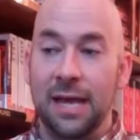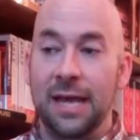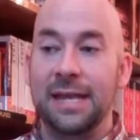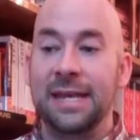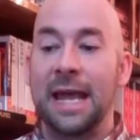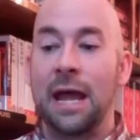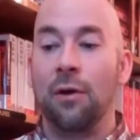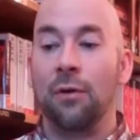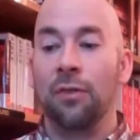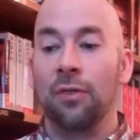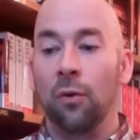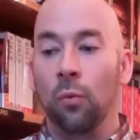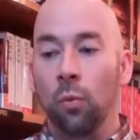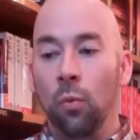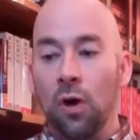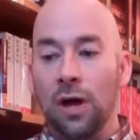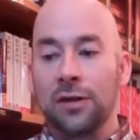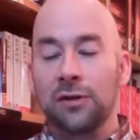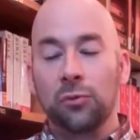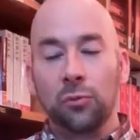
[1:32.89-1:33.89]
Now, the
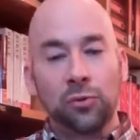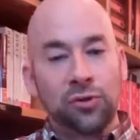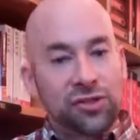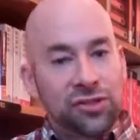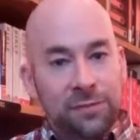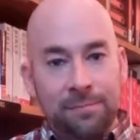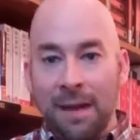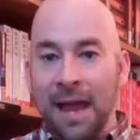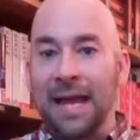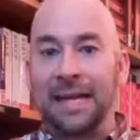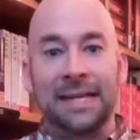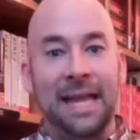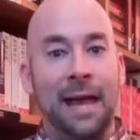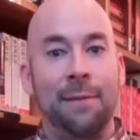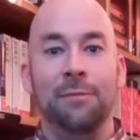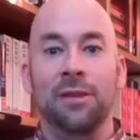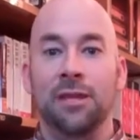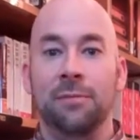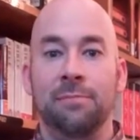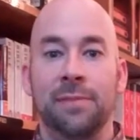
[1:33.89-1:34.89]
one smack
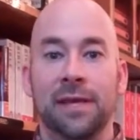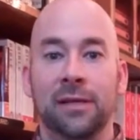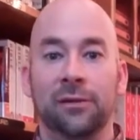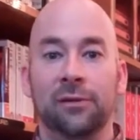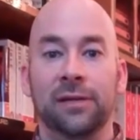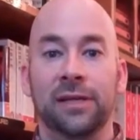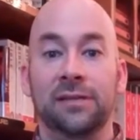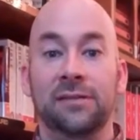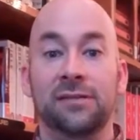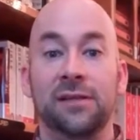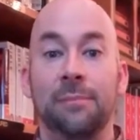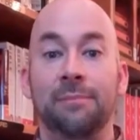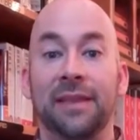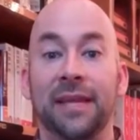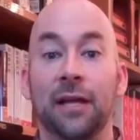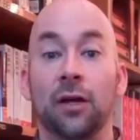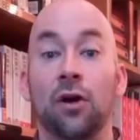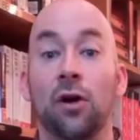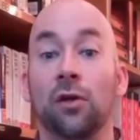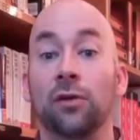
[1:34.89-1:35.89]
dab in the middle is
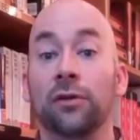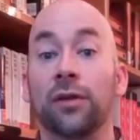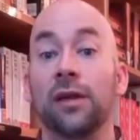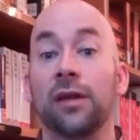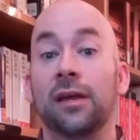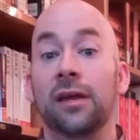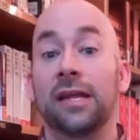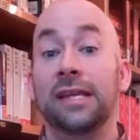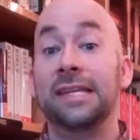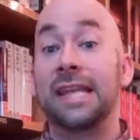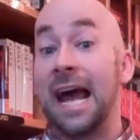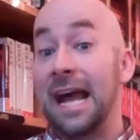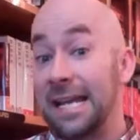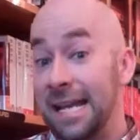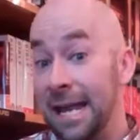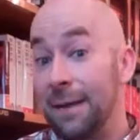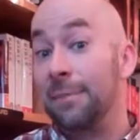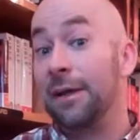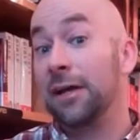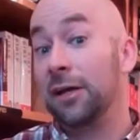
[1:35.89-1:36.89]
something called
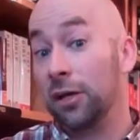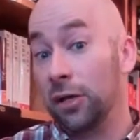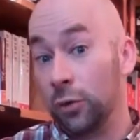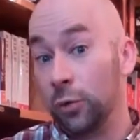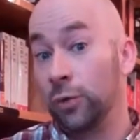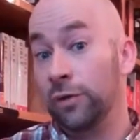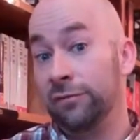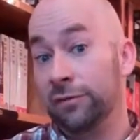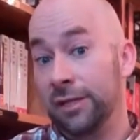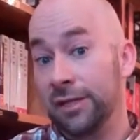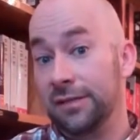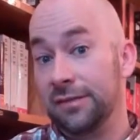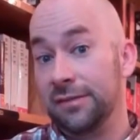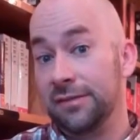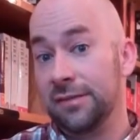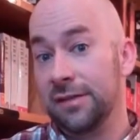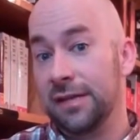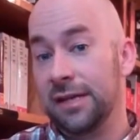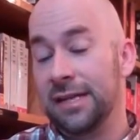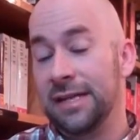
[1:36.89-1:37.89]
dynamic equivalence.